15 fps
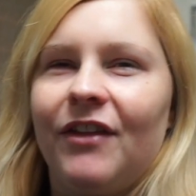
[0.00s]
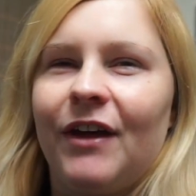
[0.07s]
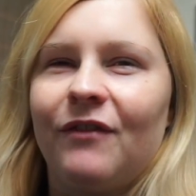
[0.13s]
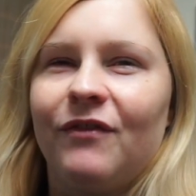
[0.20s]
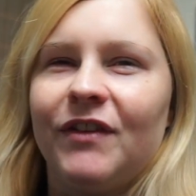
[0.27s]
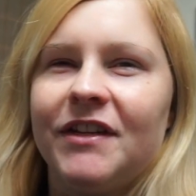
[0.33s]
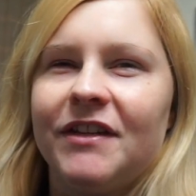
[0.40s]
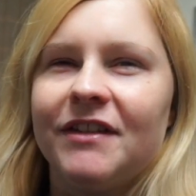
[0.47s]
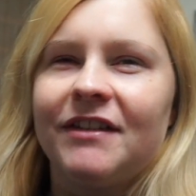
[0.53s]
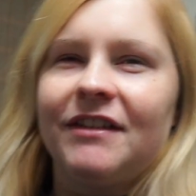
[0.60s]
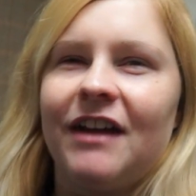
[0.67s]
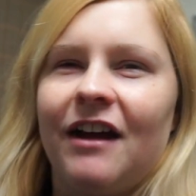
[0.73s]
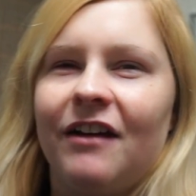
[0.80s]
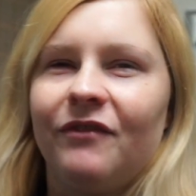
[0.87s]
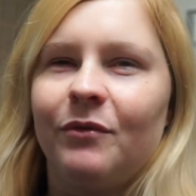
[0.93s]
Thankfully the
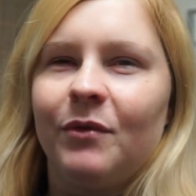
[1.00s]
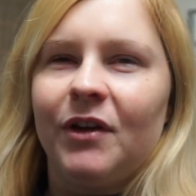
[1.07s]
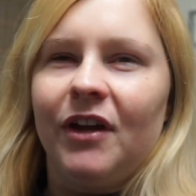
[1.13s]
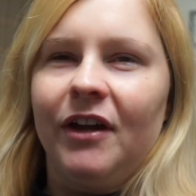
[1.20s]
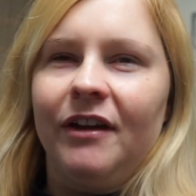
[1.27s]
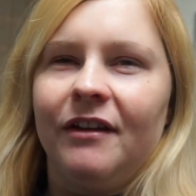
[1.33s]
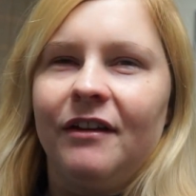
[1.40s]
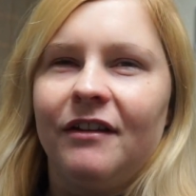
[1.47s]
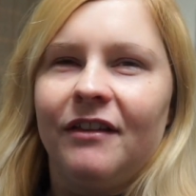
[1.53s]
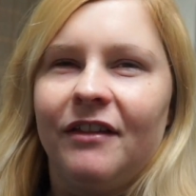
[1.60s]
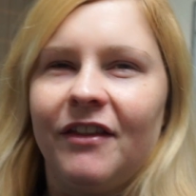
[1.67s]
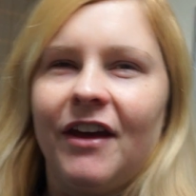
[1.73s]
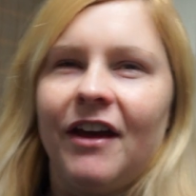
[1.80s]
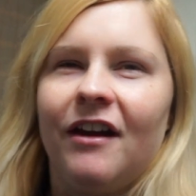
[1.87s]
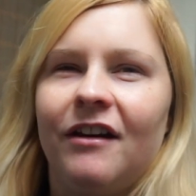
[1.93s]
staff were like
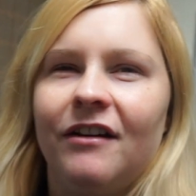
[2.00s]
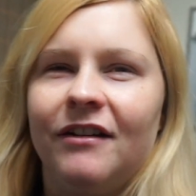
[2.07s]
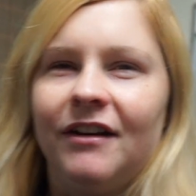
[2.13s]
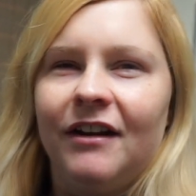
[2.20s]
there,